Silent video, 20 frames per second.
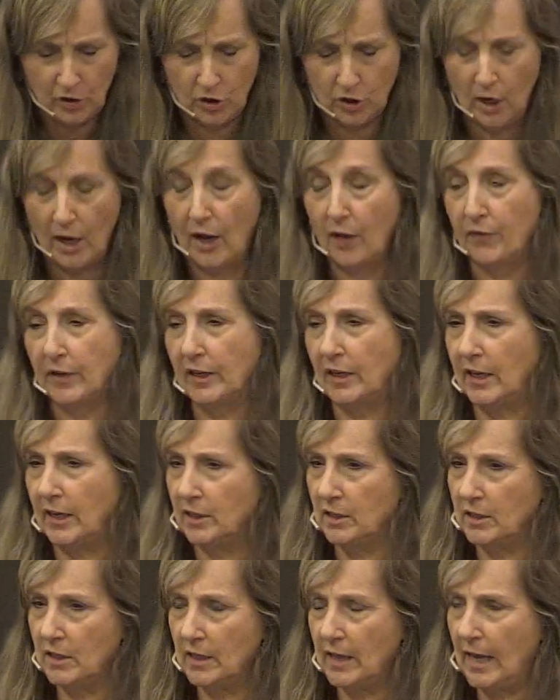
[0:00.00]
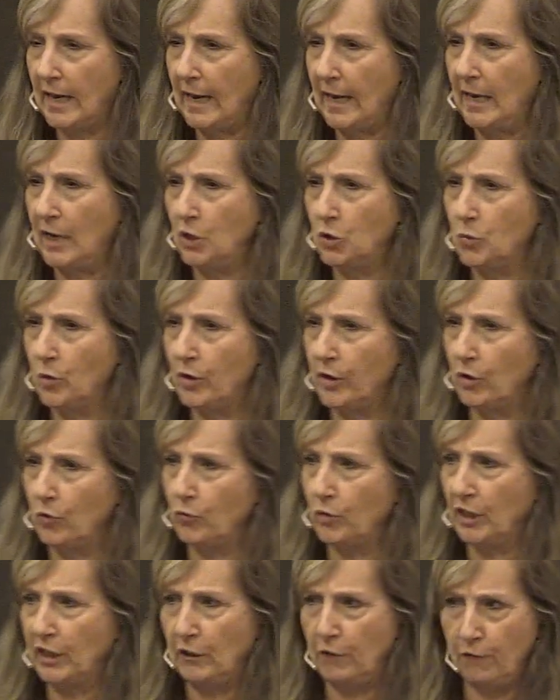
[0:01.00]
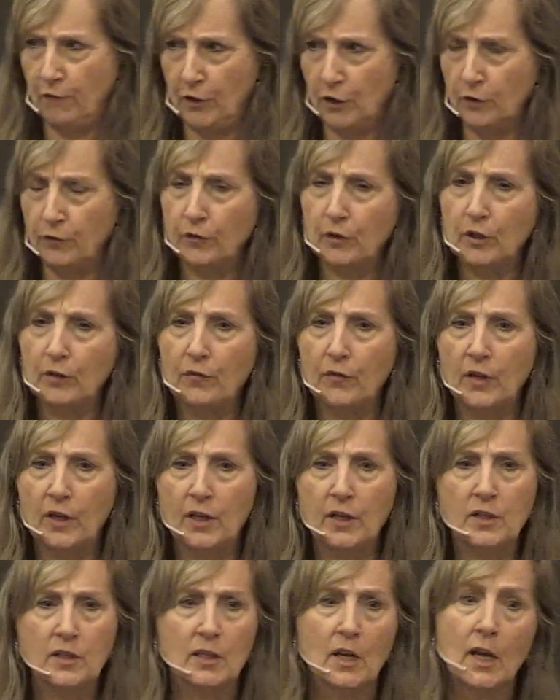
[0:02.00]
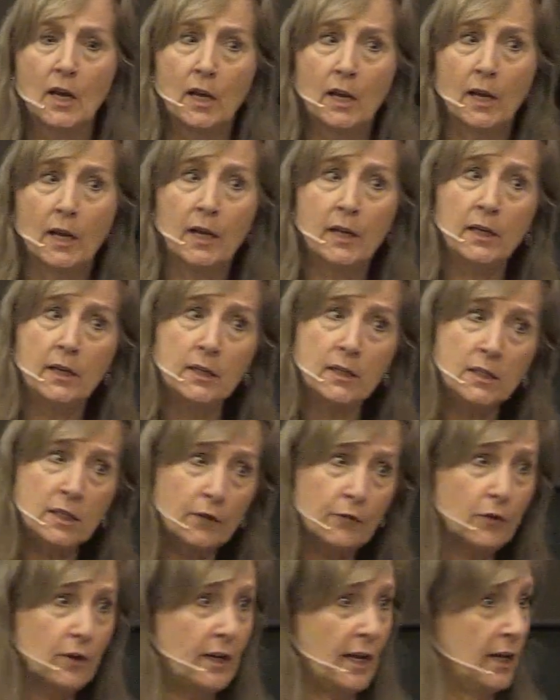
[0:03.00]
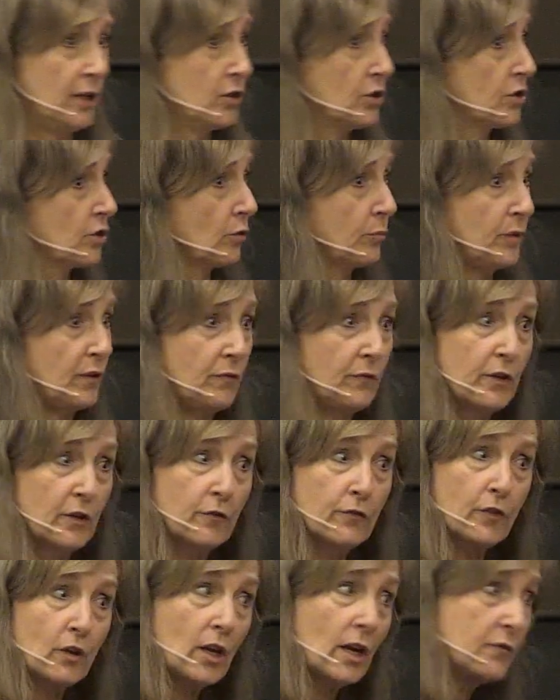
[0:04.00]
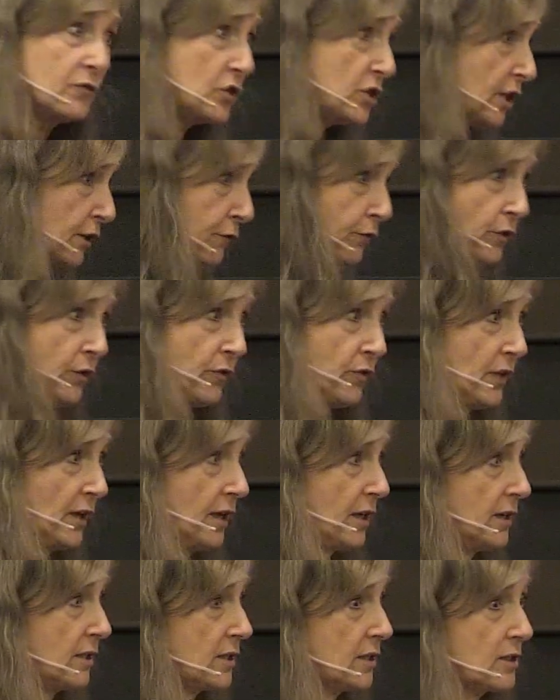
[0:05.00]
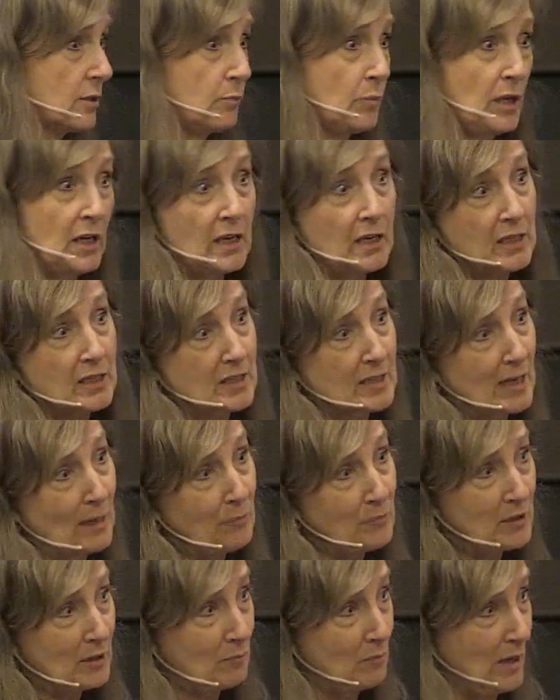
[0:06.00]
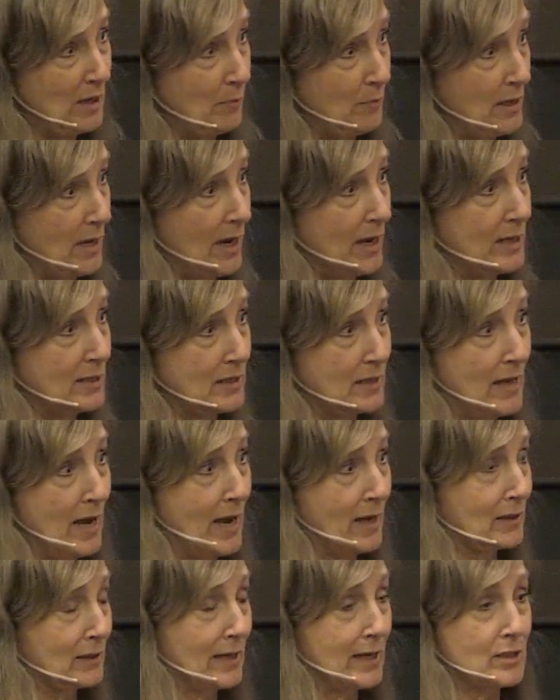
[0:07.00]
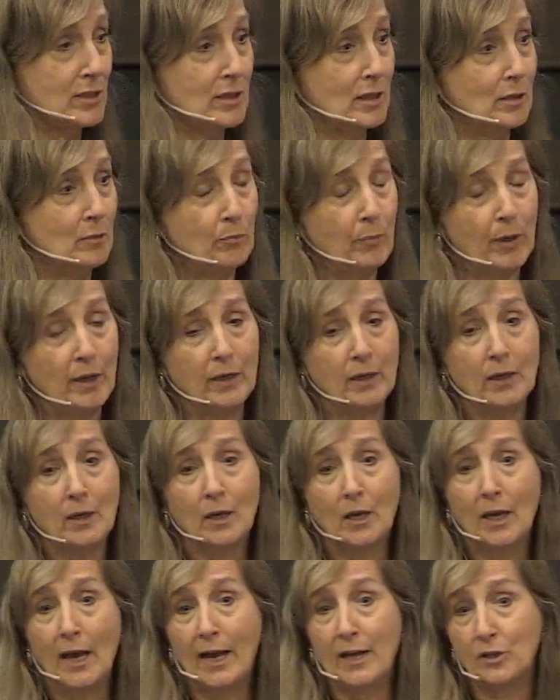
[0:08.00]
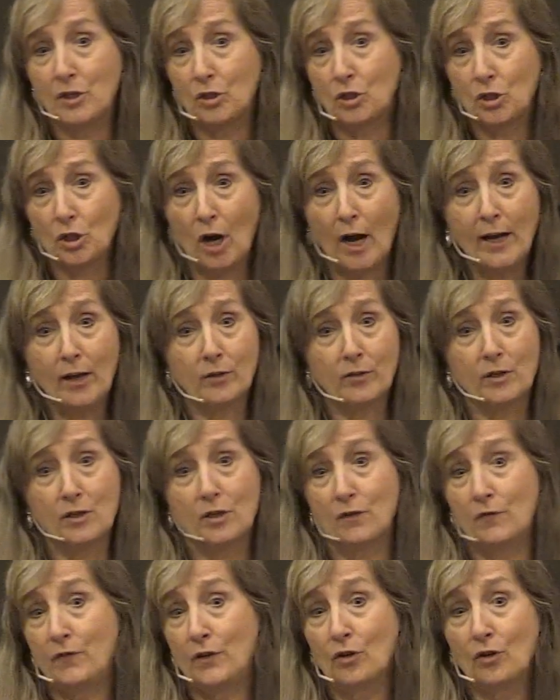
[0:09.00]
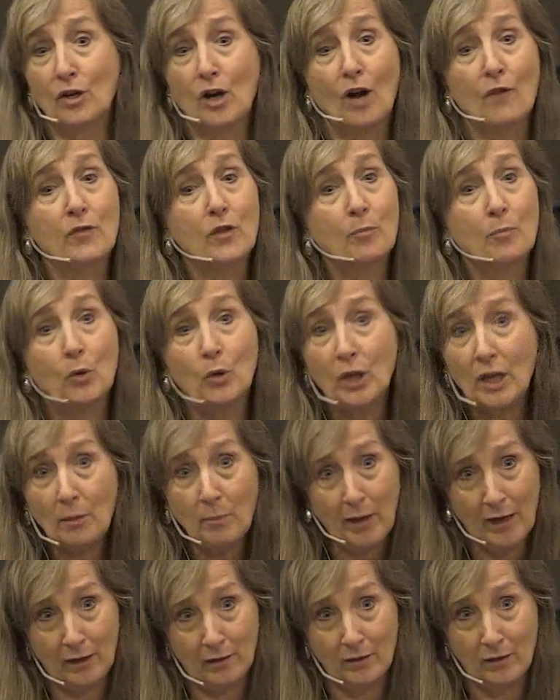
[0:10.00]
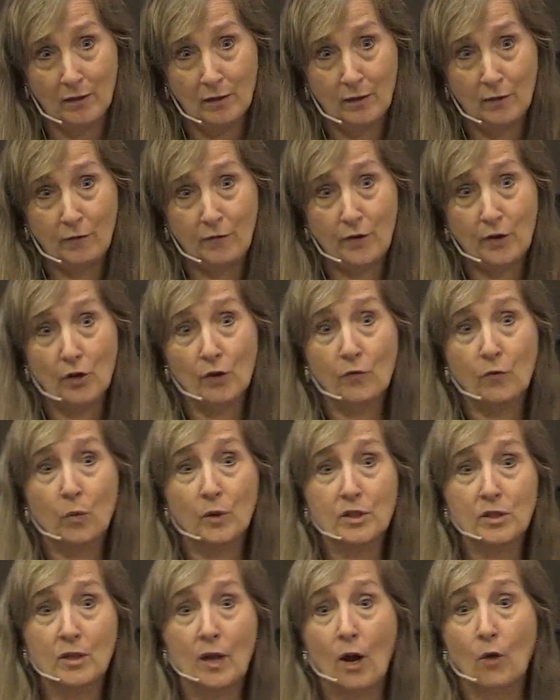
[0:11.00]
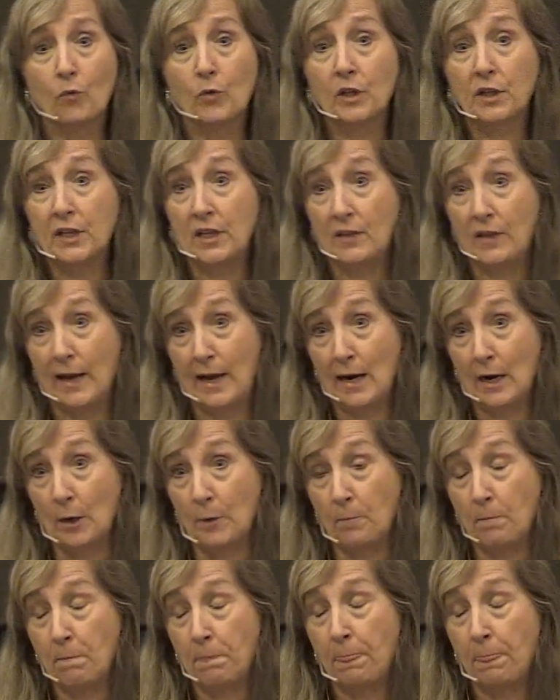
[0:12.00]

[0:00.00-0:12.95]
a child that gets to that age where they're really fearful of things. And in different ages, they'll be fearful of different things. It's being accepted maybe as an adolescent, but as a child, it's fear of the boogeyman, fear of what's not really there.